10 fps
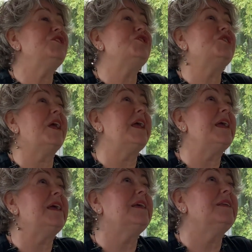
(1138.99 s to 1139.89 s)

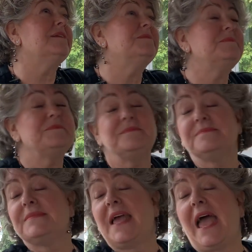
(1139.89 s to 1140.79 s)
shade,
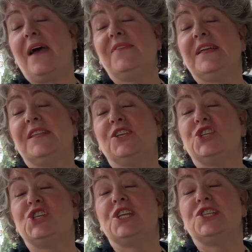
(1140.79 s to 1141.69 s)
having a little
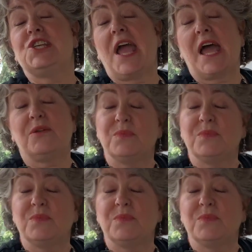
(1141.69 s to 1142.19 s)
chit-chat